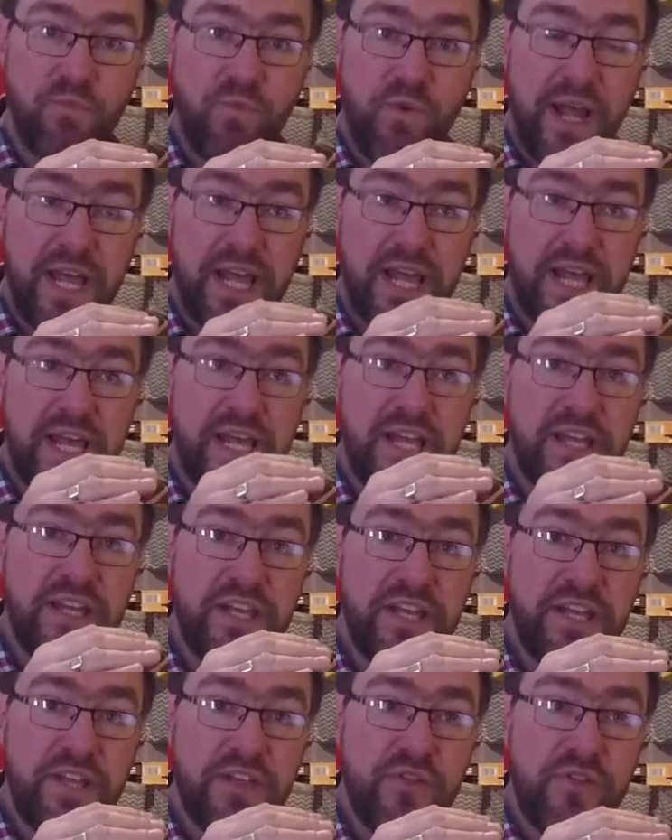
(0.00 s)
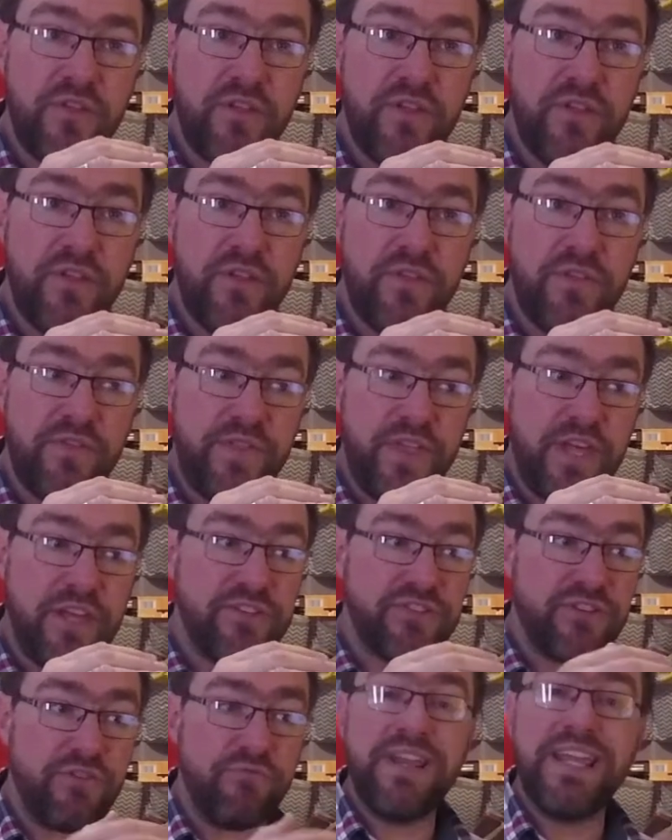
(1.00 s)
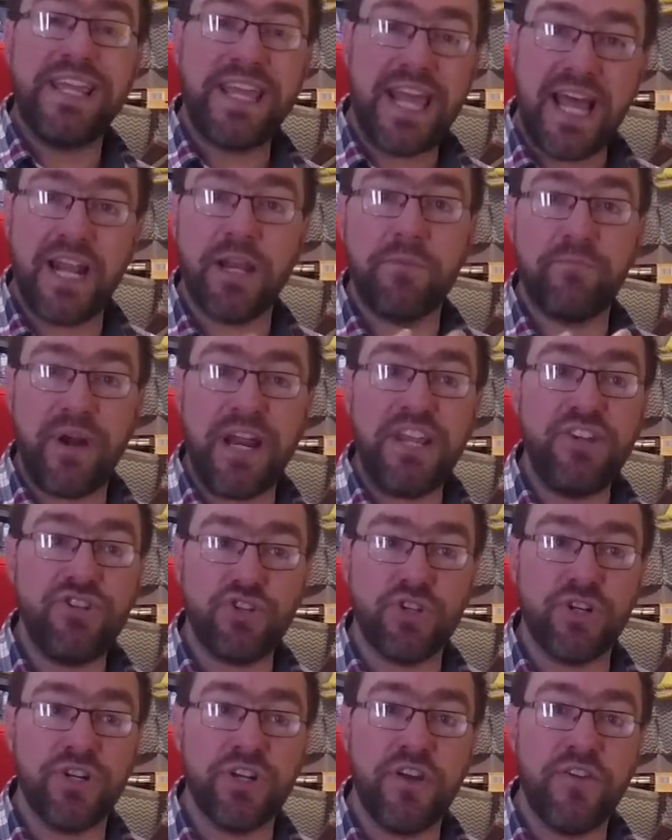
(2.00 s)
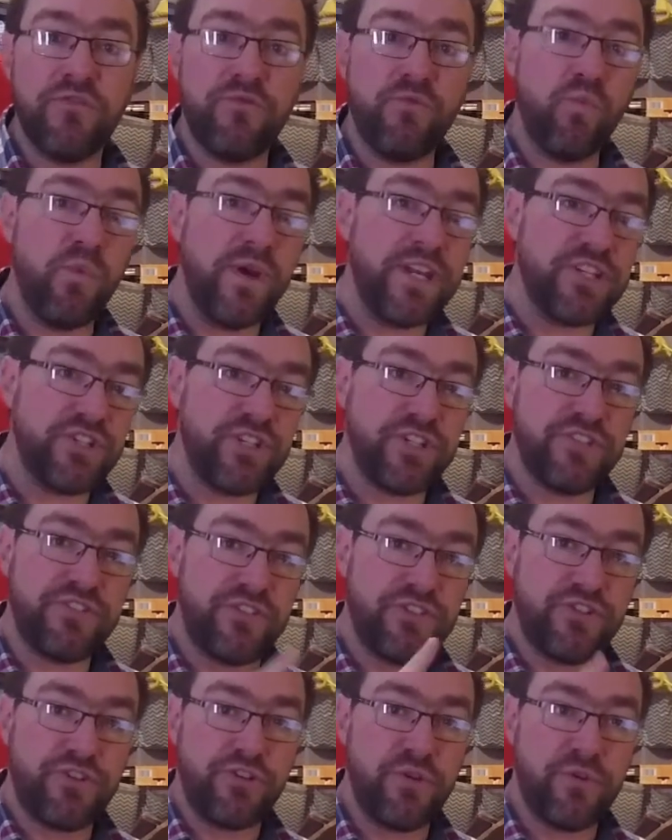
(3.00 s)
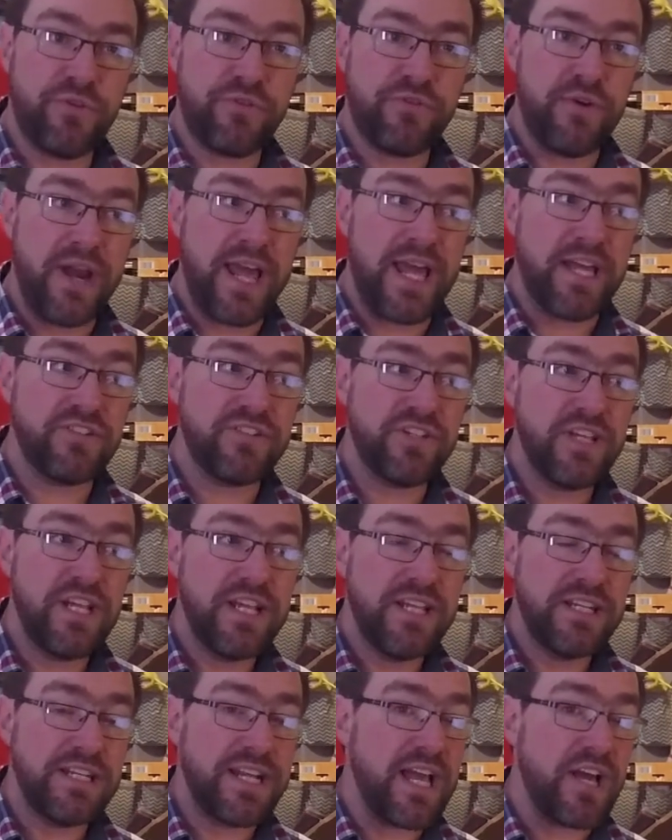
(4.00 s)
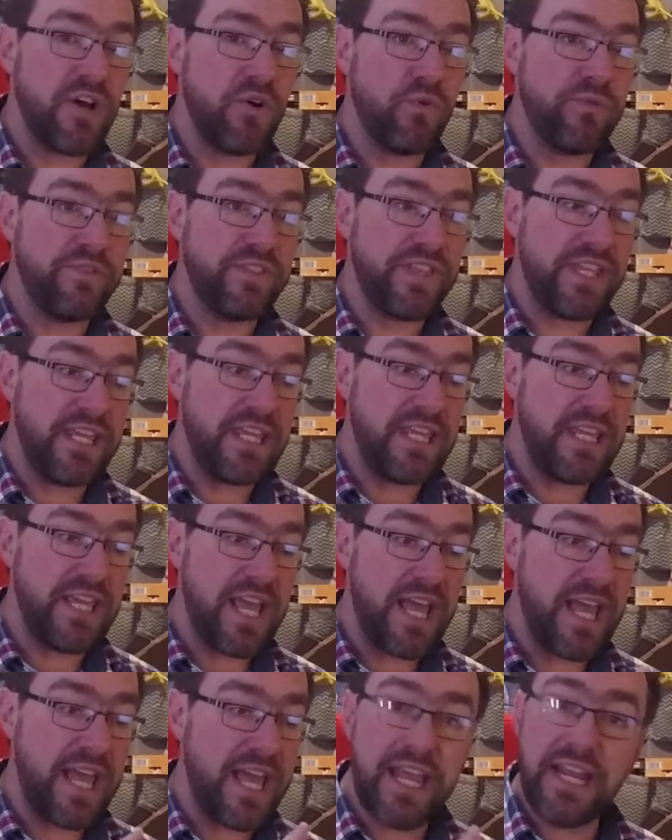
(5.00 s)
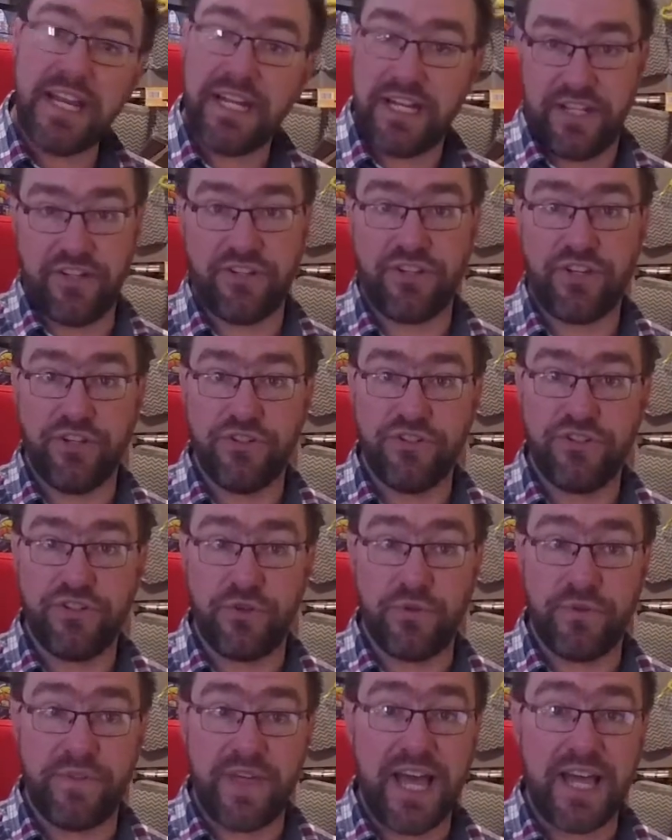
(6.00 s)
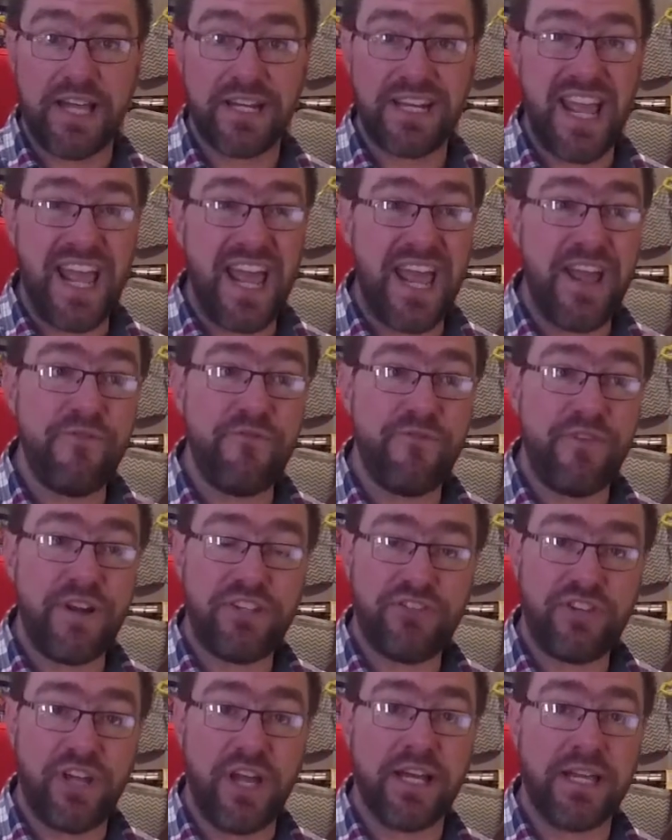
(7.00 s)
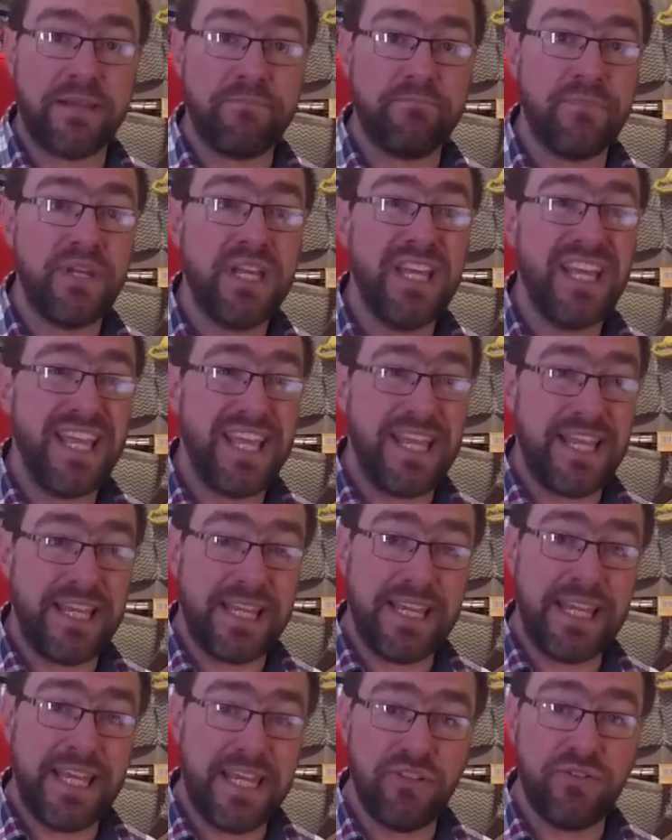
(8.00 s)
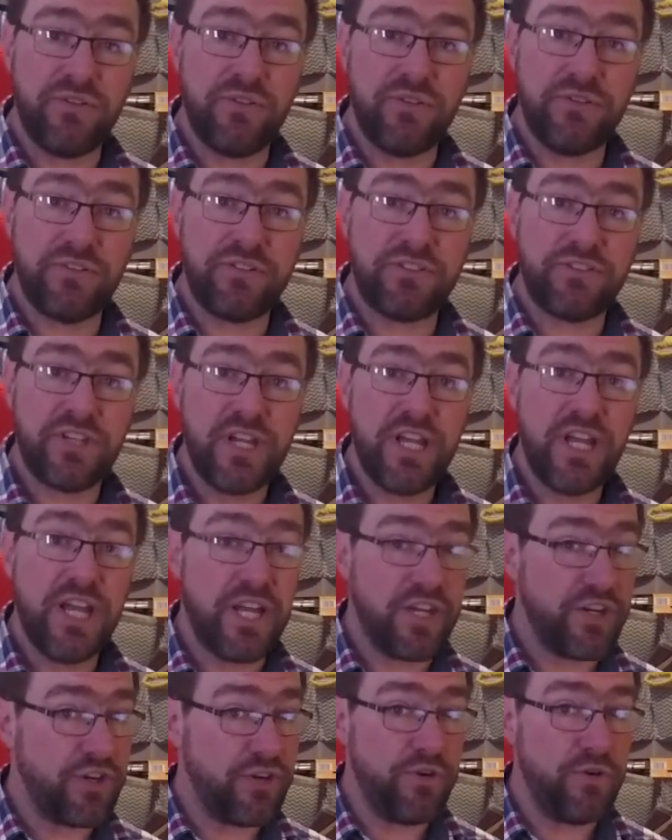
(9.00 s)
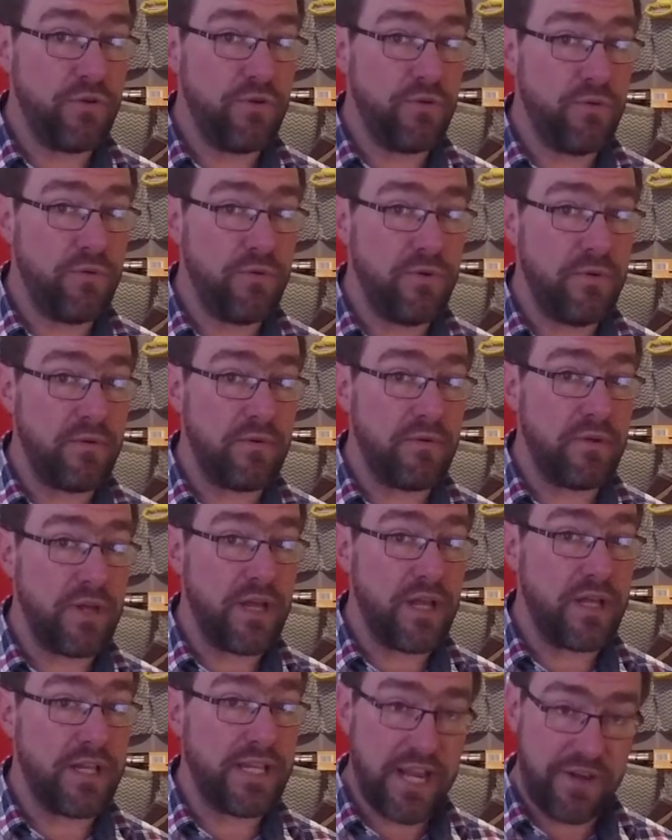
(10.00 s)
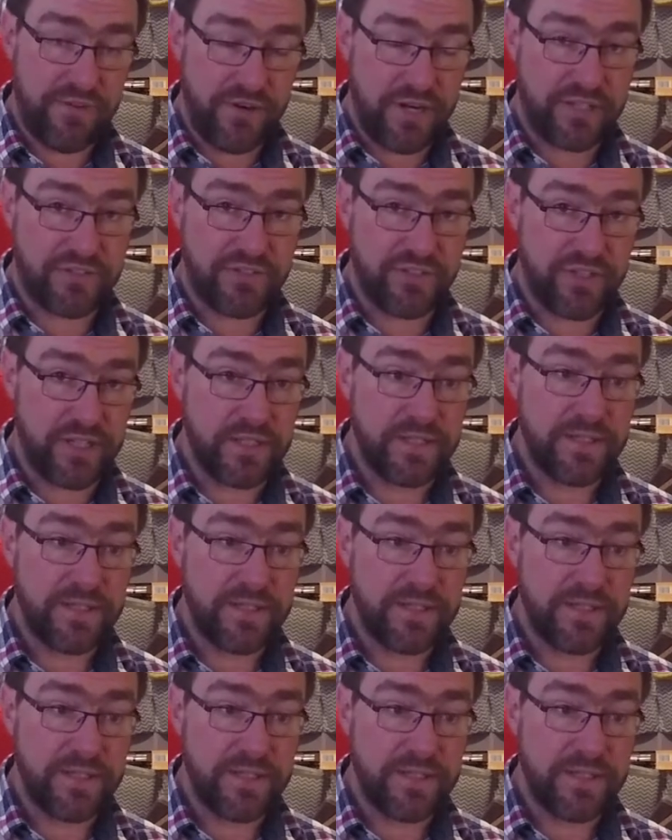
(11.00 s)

where there's a recalibration of which is the true threat. Now, the alien can do that every time it kills a crew character.